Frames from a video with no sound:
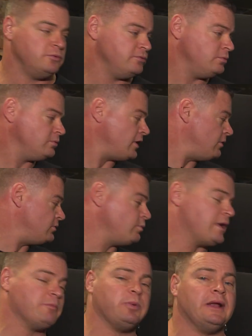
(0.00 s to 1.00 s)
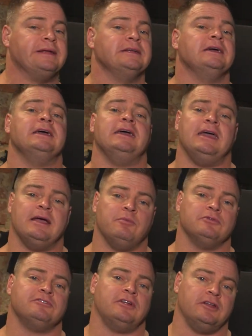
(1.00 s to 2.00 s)
We'll go with one plate and
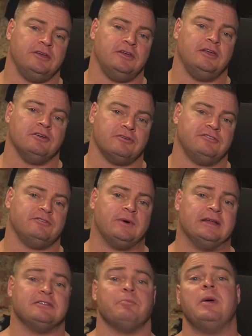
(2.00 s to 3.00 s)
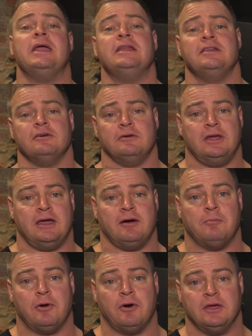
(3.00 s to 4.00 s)
we'll slowly increase the weight depending on
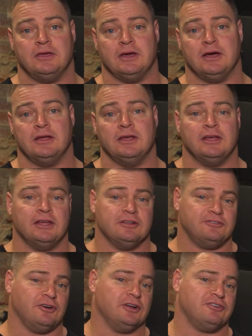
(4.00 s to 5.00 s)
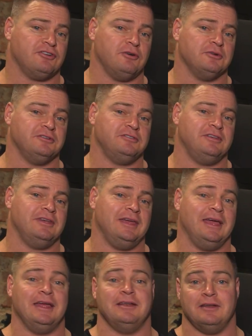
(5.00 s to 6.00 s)
how my tight shoulders
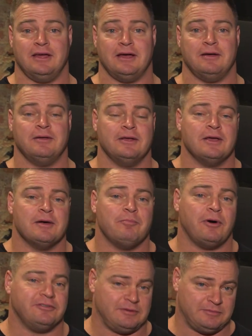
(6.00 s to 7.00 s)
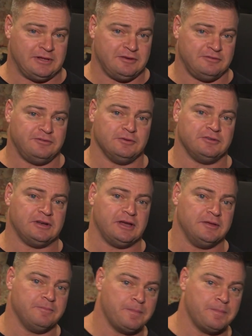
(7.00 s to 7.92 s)
and bicep tendons feel today.